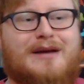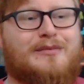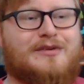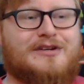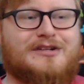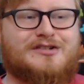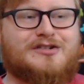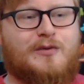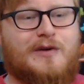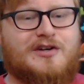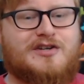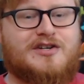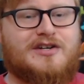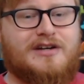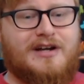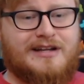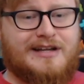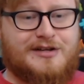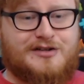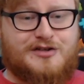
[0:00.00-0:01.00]
to squish it
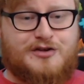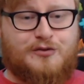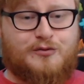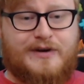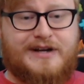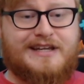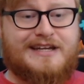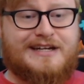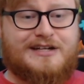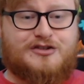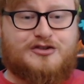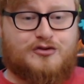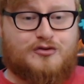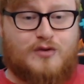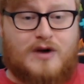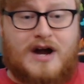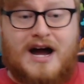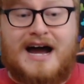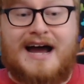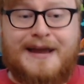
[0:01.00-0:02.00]
unless you really
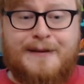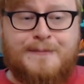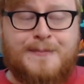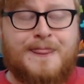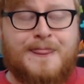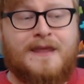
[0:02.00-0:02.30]
try.